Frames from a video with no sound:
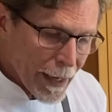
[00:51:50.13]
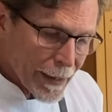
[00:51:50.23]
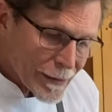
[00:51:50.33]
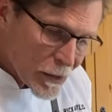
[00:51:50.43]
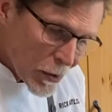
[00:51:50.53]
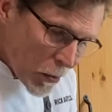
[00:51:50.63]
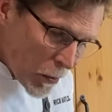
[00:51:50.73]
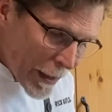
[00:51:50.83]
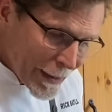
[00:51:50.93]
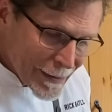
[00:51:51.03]
and
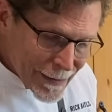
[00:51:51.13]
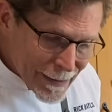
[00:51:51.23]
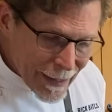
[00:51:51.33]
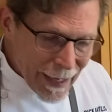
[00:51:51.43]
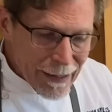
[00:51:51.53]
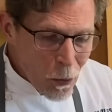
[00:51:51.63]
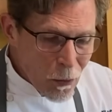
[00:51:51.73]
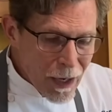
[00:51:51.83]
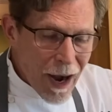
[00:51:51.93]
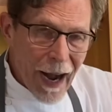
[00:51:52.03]
so it's, I know
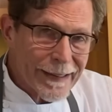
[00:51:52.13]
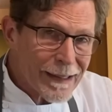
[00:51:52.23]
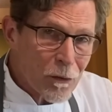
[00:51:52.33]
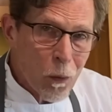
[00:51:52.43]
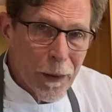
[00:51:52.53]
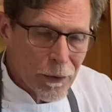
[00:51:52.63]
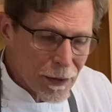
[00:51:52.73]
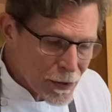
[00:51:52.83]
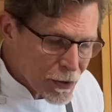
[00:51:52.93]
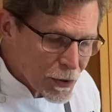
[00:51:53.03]
kind of where
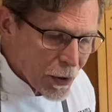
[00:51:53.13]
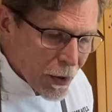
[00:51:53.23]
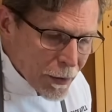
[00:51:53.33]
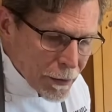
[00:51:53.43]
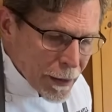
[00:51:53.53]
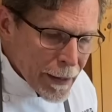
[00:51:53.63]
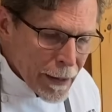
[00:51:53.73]
to start,